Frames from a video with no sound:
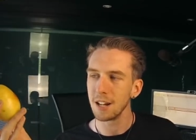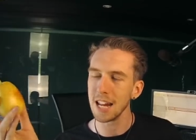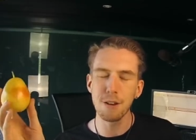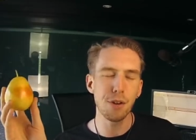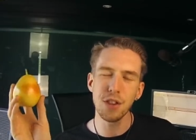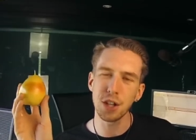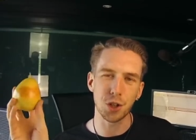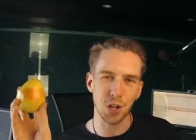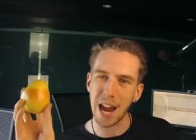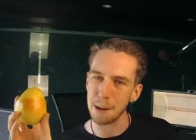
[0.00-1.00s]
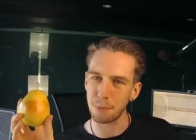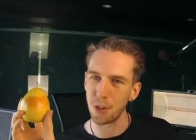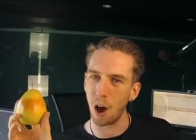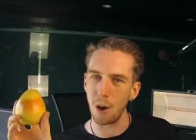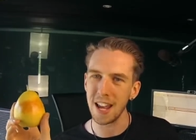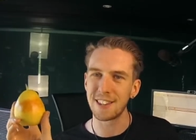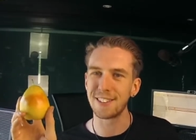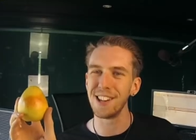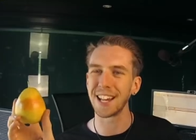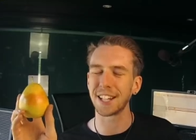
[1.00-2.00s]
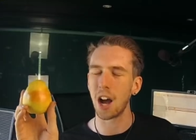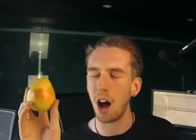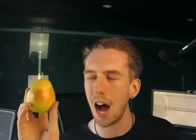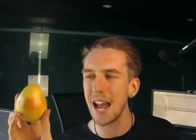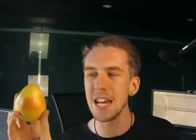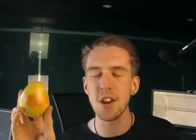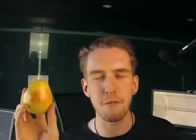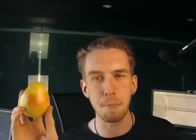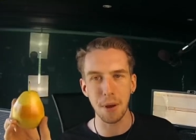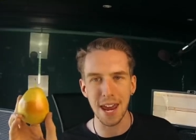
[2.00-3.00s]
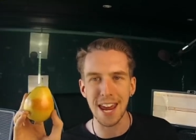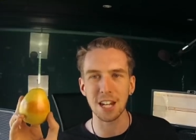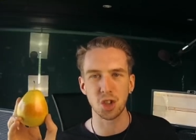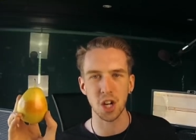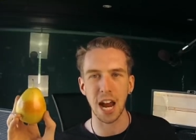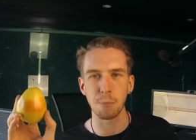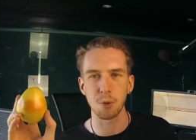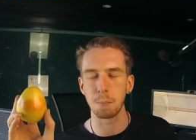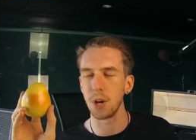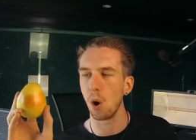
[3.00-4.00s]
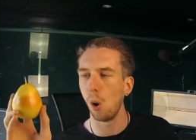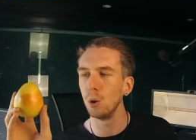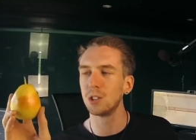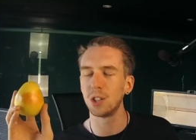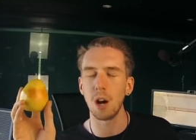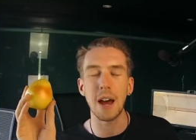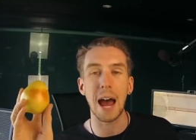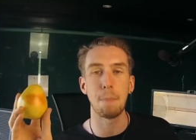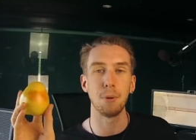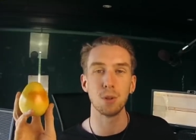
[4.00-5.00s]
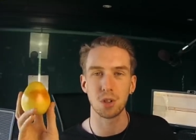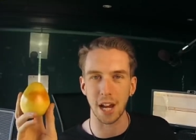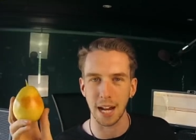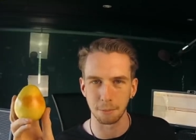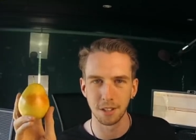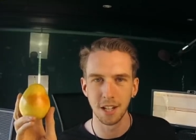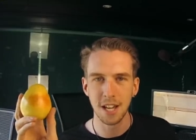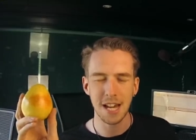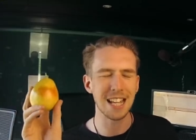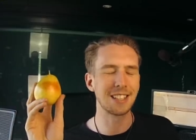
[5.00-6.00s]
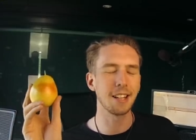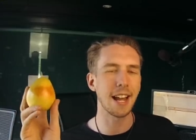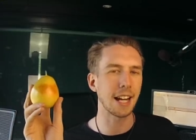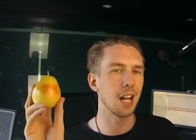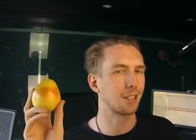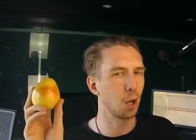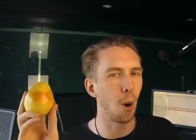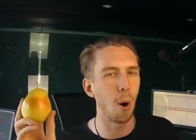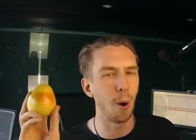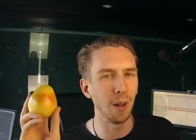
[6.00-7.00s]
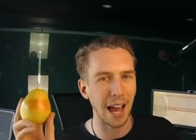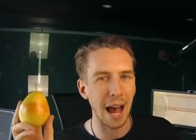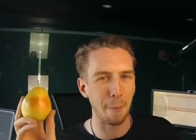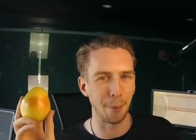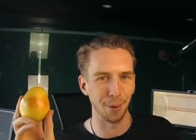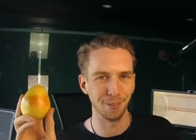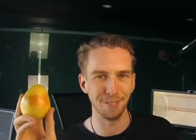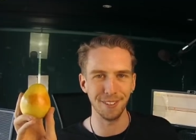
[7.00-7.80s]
even the shape though. It's like kind of pear-shaped but also apple-shaped. It's like a tall apple.